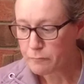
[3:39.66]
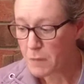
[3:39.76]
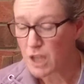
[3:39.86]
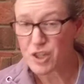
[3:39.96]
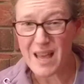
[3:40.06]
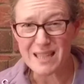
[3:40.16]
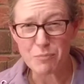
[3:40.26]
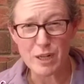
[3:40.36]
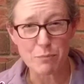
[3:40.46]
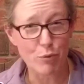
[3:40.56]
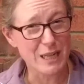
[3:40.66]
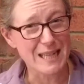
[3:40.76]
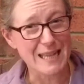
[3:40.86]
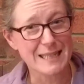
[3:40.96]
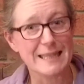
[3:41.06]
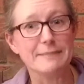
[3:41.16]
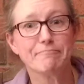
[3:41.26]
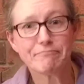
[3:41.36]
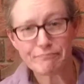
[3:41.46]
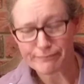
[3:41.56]
So that's pretty tasty,
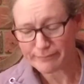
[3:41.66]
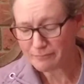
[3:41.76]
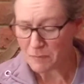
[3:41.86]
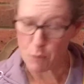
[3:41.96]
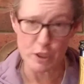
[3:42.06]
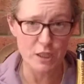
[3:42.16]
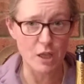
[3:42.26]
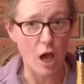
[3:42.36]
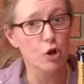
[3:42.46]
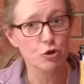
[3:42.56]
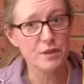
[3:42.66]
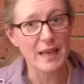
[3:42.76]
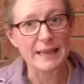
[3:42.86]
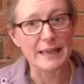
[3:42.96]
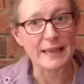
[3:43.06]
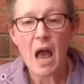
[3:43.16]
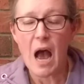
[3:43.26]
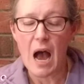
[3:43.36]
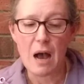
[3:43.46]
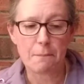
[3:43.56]
which is a good thing.
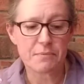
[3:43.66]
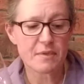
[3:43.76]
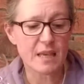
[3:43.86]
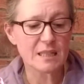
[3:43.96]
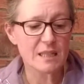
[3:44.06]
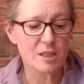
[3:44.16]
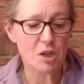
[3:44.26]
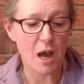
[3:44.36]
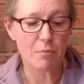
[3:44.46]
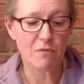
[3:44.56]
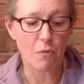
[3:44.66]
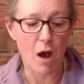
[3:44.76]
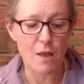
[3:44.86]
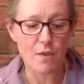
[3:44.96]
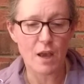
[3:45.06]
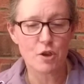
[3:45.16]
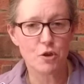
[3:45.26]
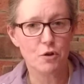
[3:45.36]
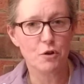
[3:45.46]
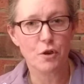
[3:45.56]
This is the type of wine that,
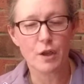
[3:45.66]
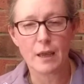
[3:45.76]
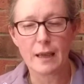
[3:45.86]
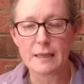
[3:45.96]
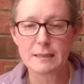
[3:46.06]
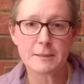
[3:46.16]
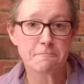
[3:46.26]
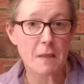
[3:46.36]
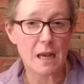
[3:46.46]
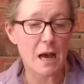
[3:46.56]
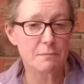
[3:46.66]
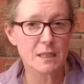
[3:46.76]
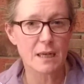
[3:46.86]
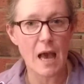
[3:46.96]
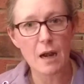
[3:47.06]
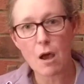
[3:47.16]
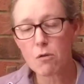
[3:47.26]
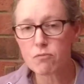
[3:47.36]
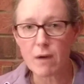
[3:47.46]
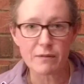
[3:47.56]
you know, it comes in at
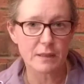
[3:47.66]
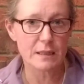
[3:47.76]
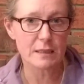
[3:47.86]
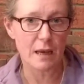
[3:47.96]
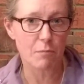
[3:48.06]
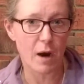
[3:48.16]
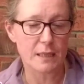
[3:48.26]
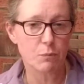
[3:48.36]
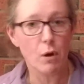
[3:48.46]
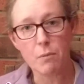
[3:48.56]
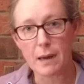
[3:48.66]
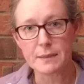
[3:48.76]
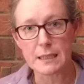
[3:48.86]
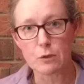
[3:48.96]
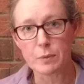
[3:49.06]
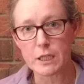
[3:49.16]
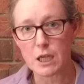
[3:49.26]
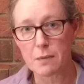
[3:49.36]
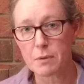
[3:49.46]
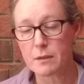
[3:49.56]
roughly the same price point, perhaps a little bit
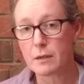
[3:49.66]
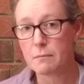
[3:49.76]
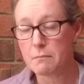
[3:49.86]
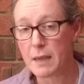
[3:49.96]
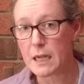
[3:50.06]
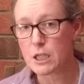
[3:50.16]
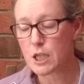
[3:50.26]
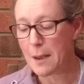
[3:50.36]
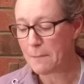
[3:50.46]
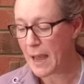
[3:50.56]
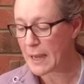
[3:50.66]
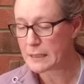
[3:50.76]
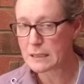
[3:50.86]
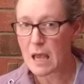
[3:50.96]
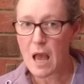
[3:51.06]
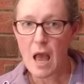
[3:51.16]
cheaper than many champagnes.